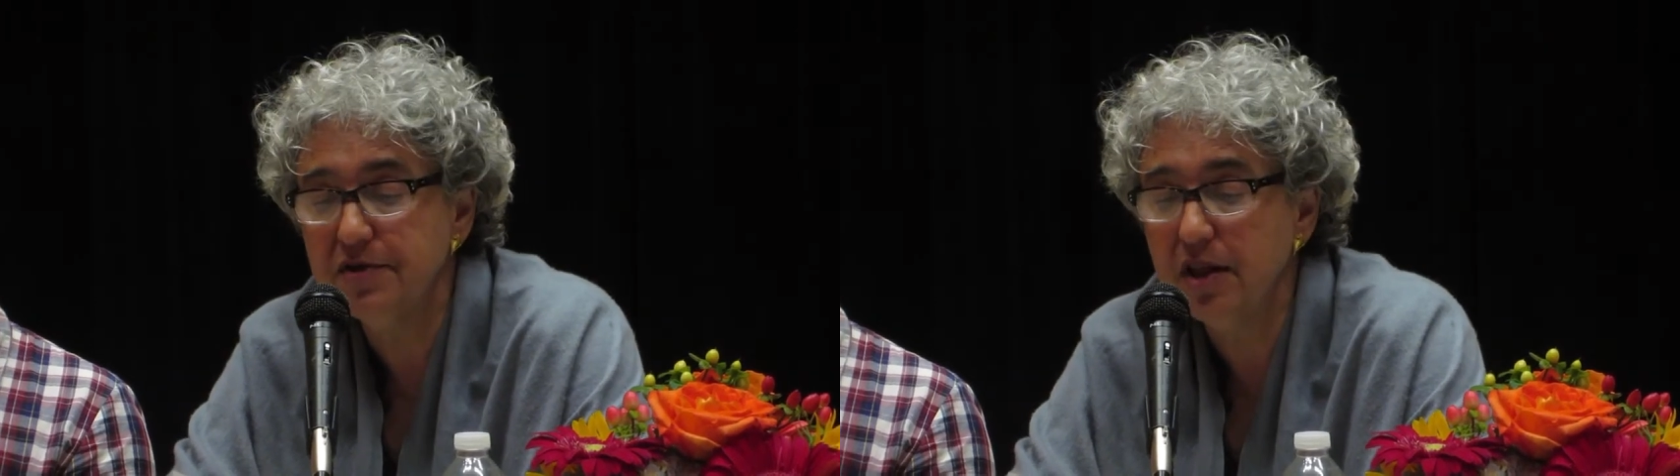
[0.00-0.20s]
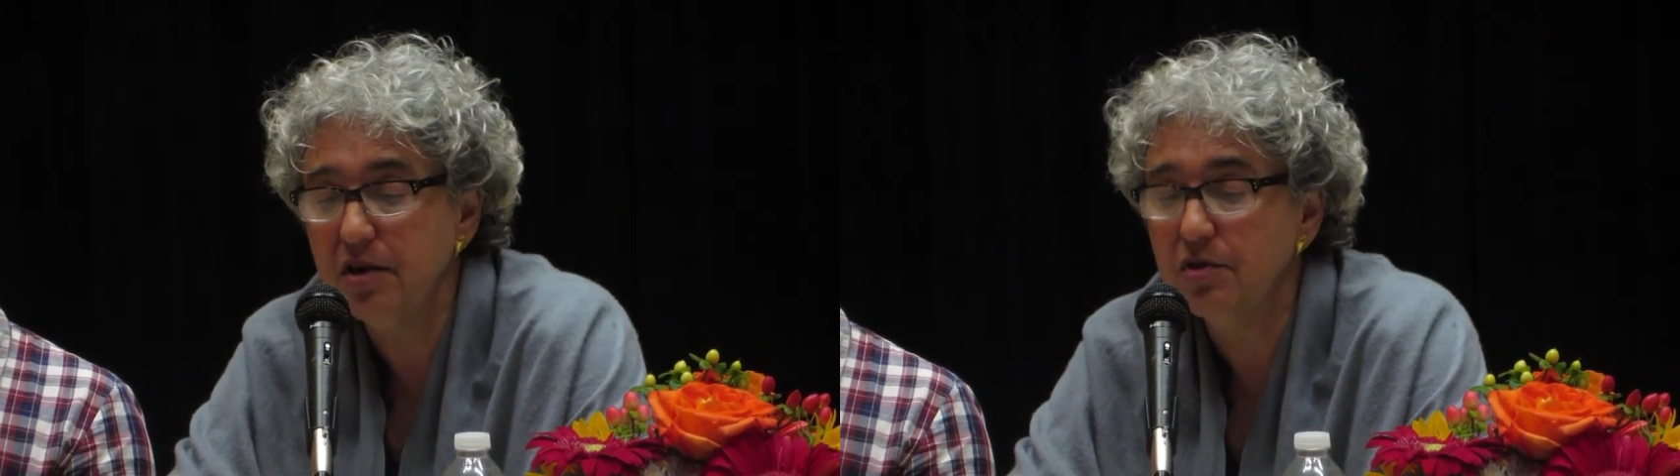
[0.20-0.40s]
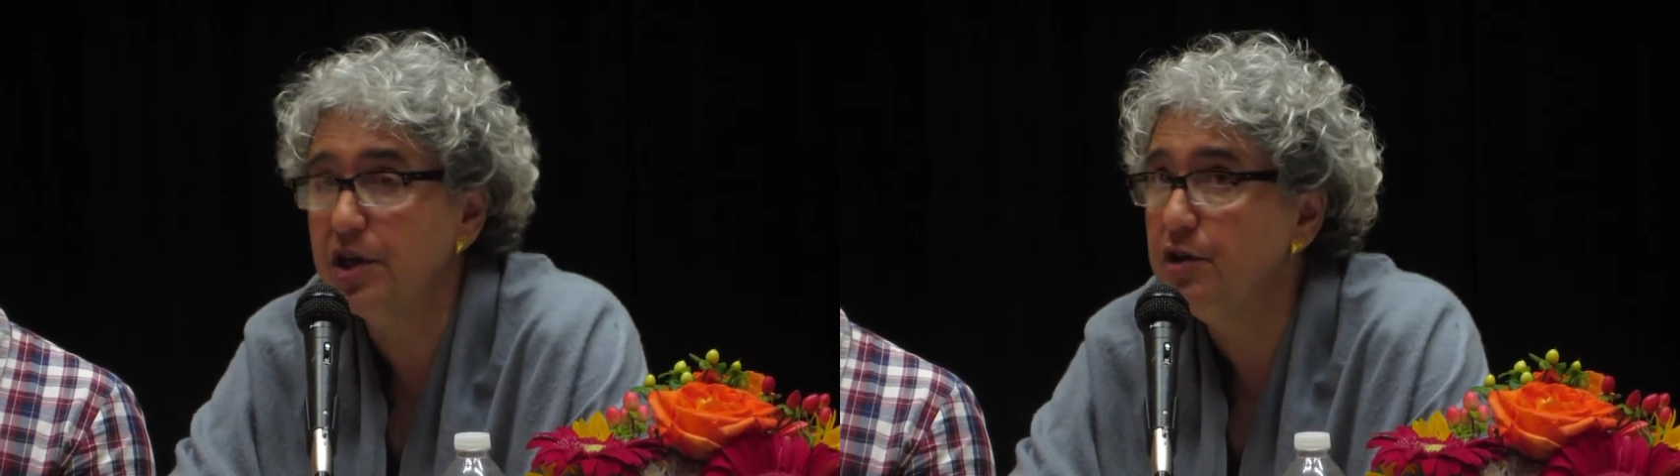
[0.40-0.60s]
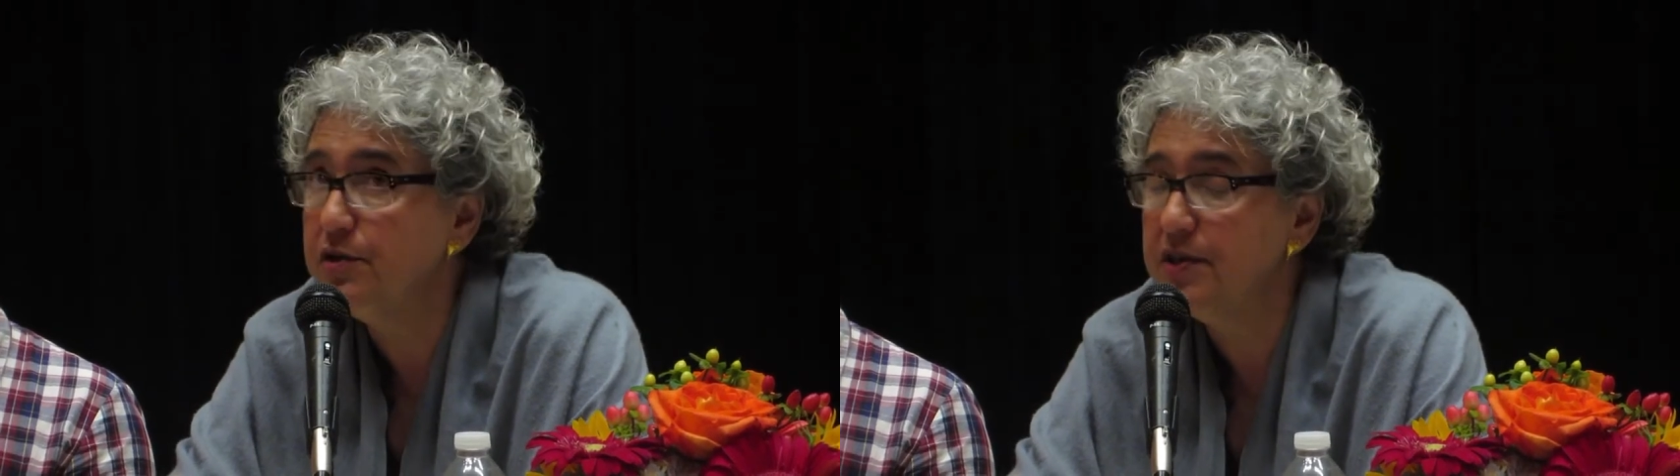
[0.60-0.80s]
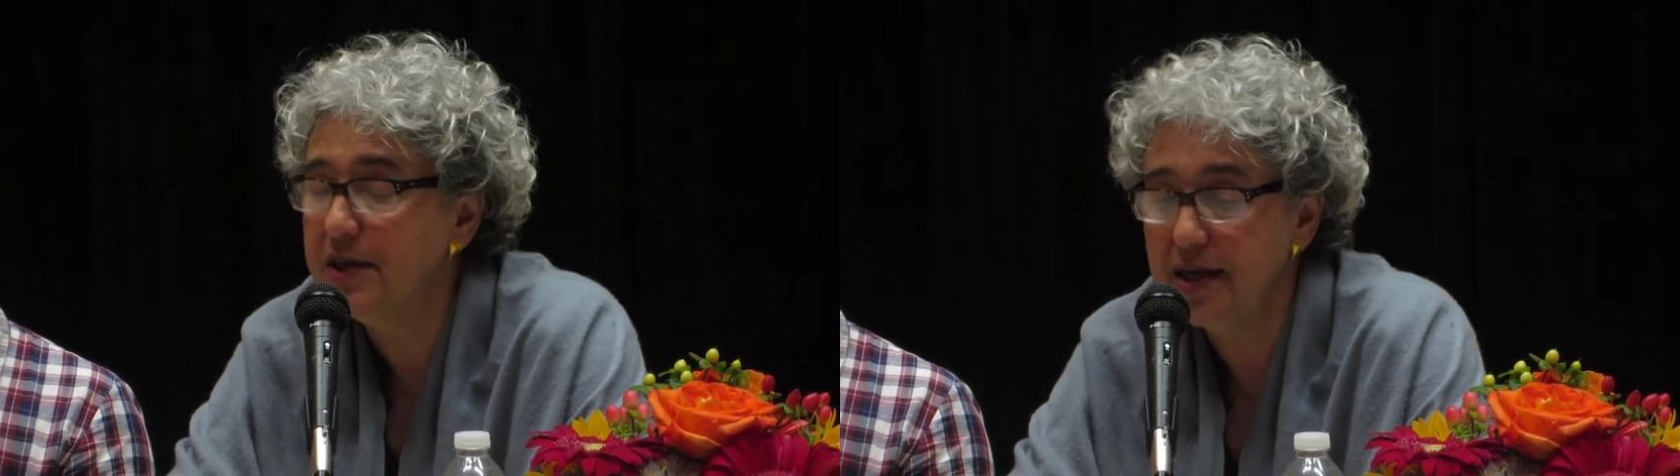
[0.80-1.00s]
Fellow
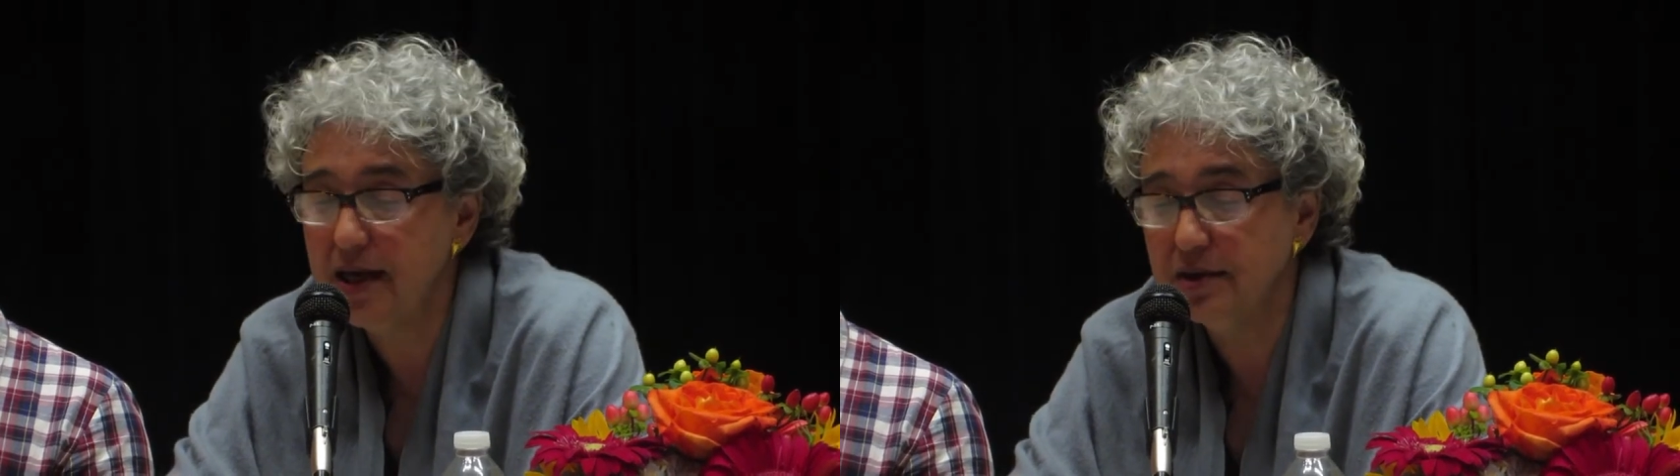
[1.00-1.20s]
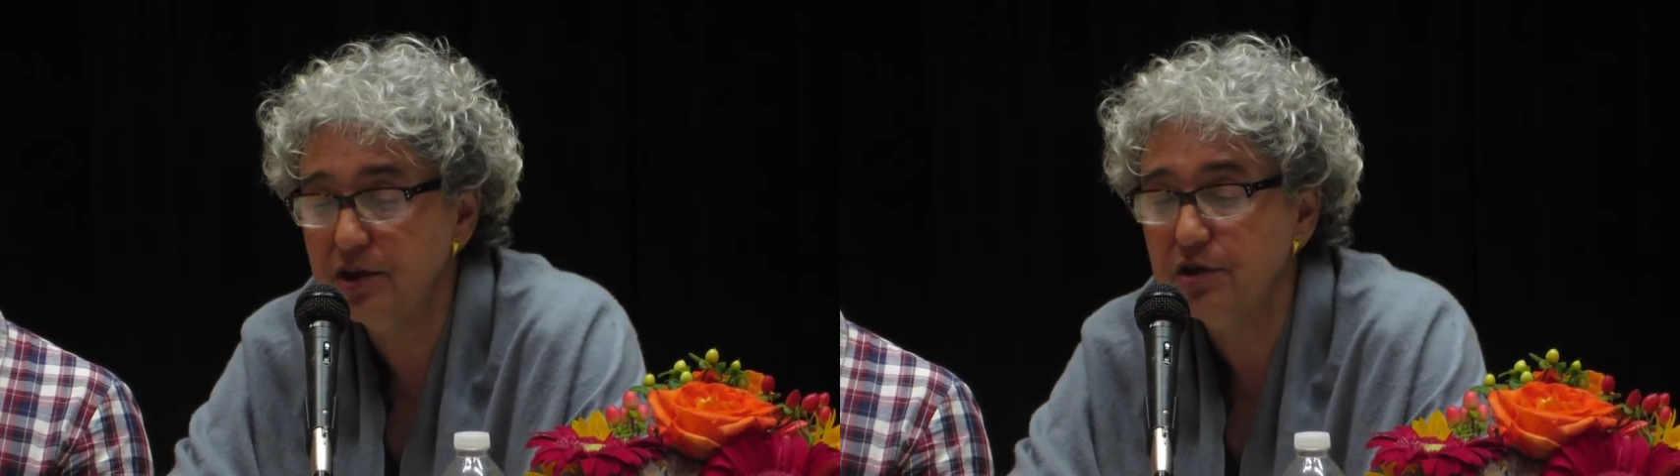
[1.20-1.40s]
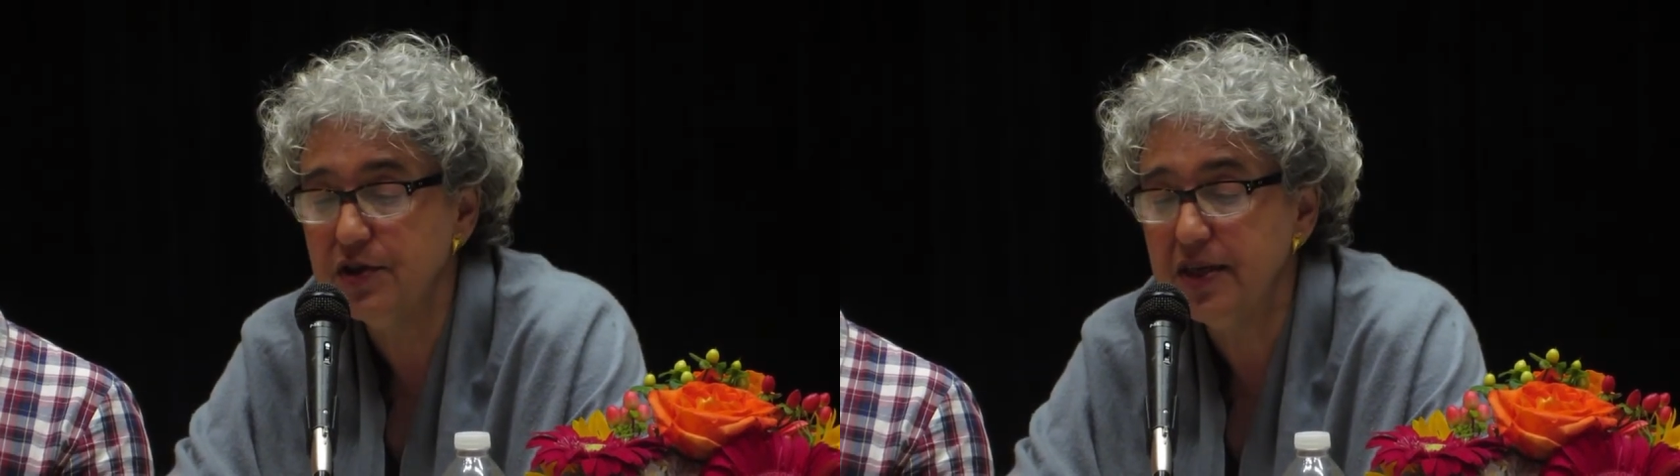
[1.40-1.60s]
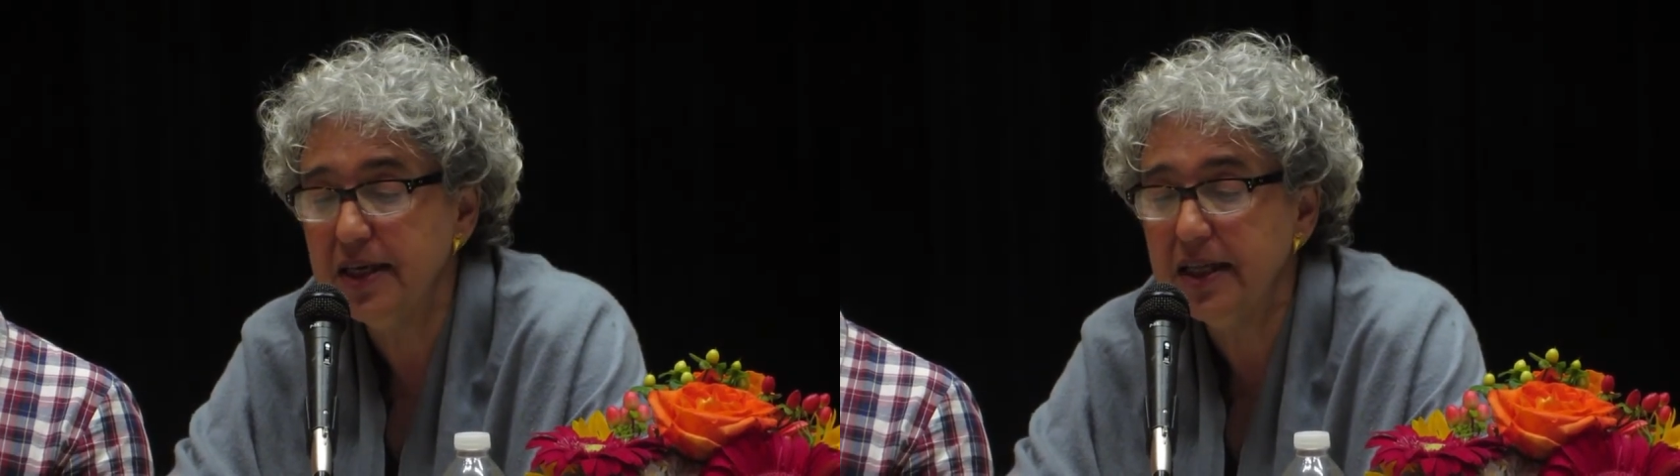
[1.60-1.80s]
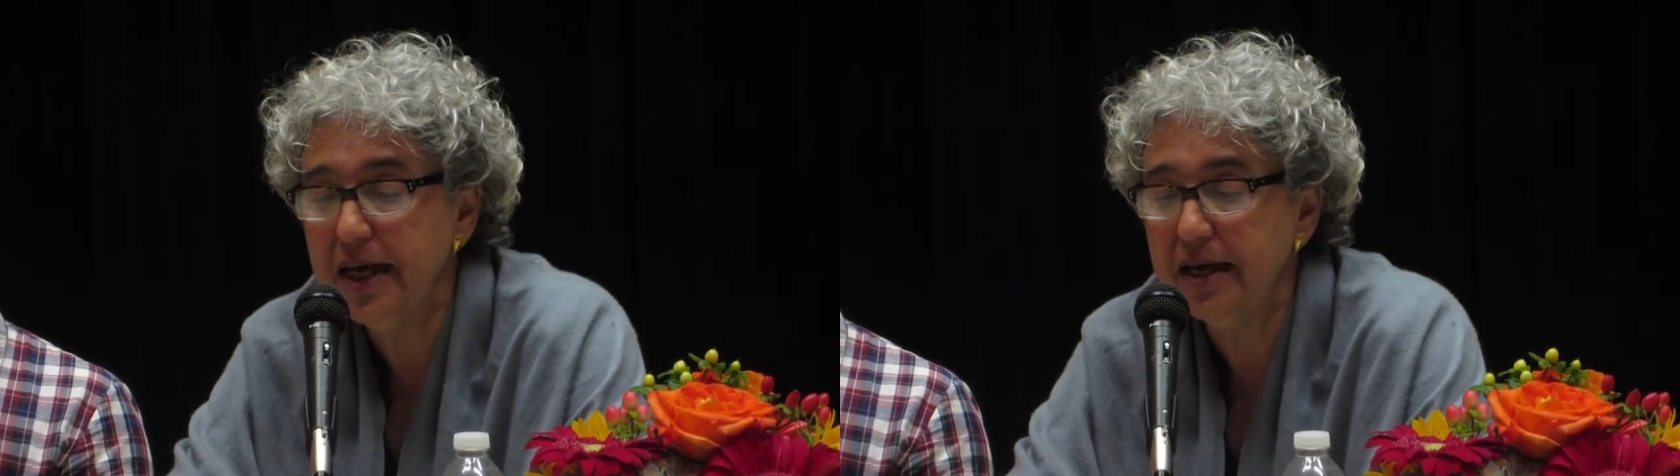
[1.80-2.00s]
at
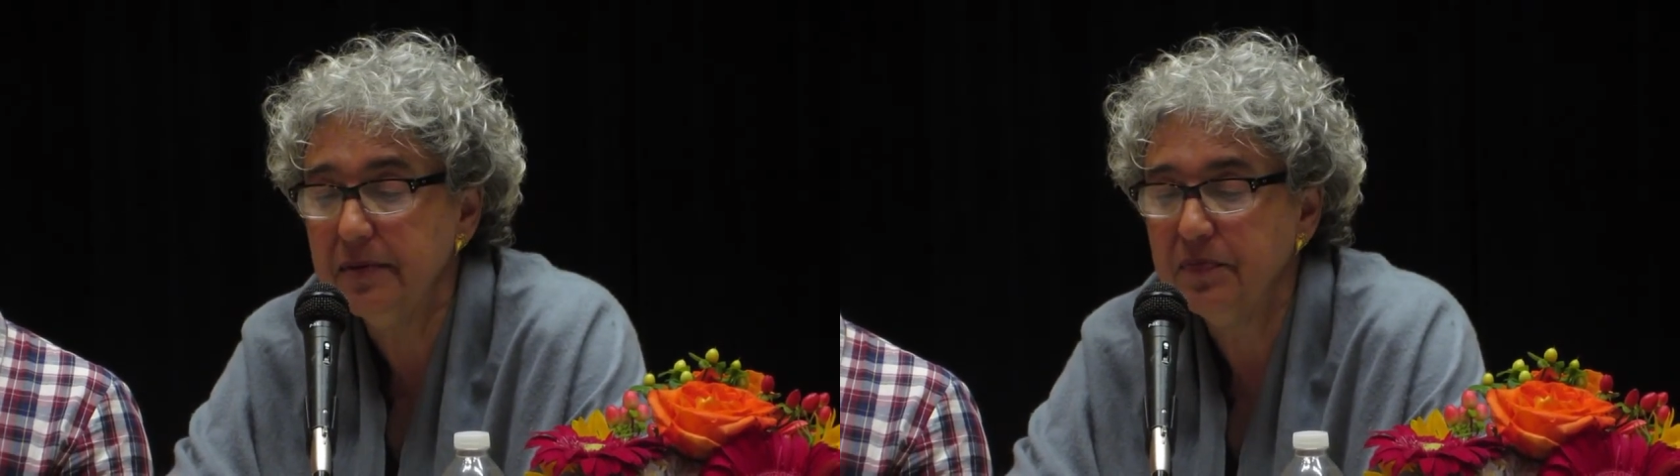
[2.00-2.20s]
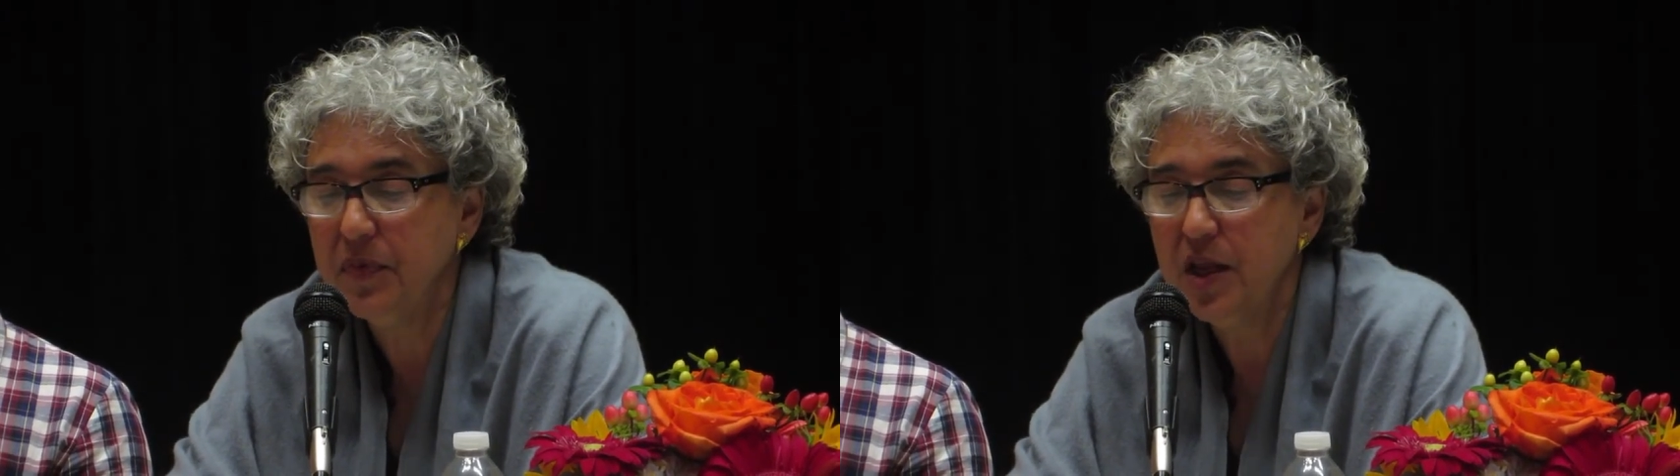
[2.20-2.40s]
UCLA.